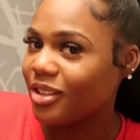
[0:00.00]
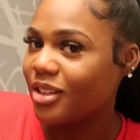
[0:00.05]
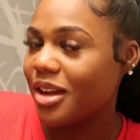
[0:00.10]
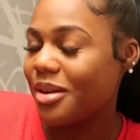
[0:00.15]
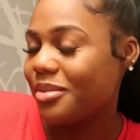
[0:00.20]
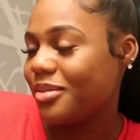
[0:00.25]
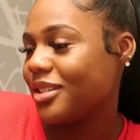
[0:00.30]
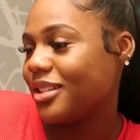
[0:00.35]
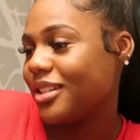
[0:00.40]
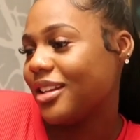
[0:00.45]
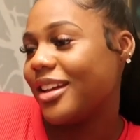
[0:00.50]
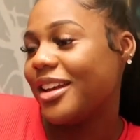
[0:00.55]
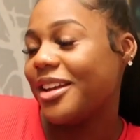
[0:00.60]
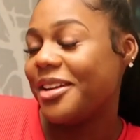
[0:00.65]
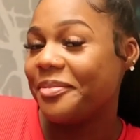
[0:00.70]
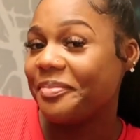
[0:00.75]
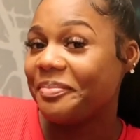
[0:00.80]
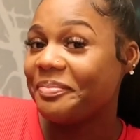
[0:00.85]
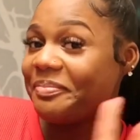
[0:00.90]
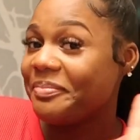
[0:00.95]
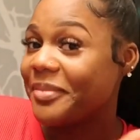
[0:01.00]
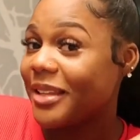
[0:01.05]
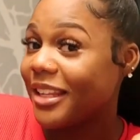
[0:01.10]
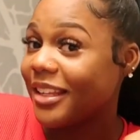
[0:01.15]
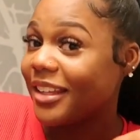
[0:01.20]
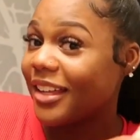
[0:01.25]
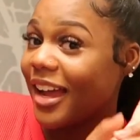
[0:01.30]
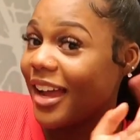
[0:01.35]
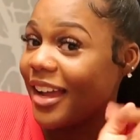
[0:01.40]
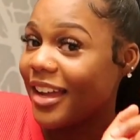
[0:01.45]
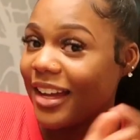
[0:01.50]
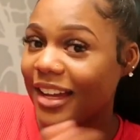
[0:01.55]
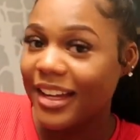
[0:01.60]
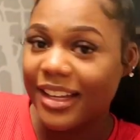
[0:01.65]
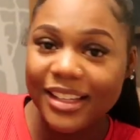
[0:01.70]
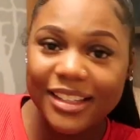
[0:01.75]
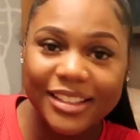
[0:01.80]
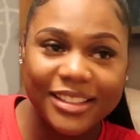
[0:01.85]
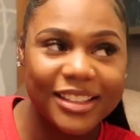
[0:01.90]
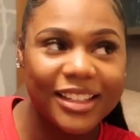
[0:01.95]
So I'm just like, hi
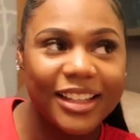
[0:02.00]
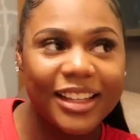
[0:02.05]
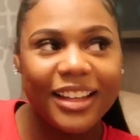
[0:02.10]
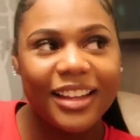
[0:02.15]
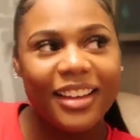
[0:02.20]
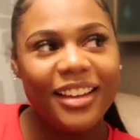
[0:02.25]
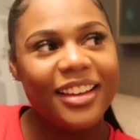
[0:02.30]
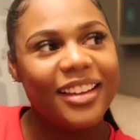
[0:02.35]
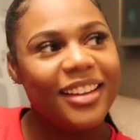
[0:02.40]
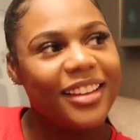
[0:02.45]
guys, like